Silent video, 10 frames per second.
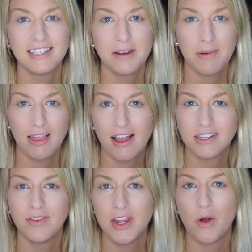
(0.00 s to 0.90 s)
I said in my
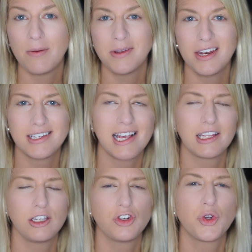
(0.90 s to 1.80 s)
last video, I'm not
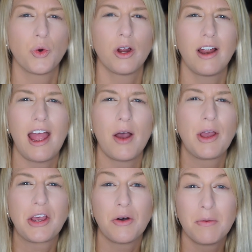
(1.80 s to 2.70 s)
exactly sure how
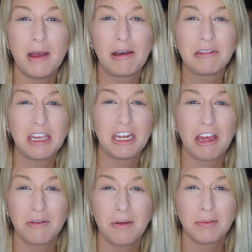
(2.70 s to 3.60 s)
I go about
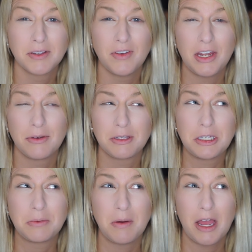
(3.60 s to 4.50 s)
getting other people's videos
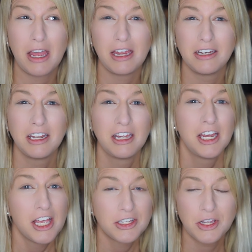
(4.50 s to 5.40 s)
into mine.
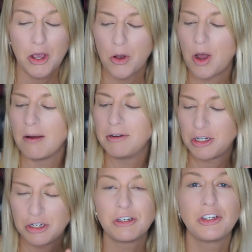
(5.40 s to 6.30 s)
So I'm
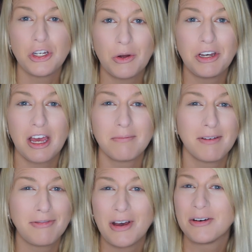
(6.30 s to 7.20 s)
just showing you on
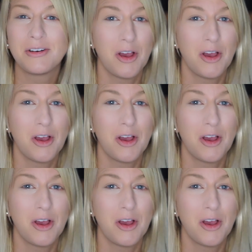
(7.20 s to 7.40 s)
my phone.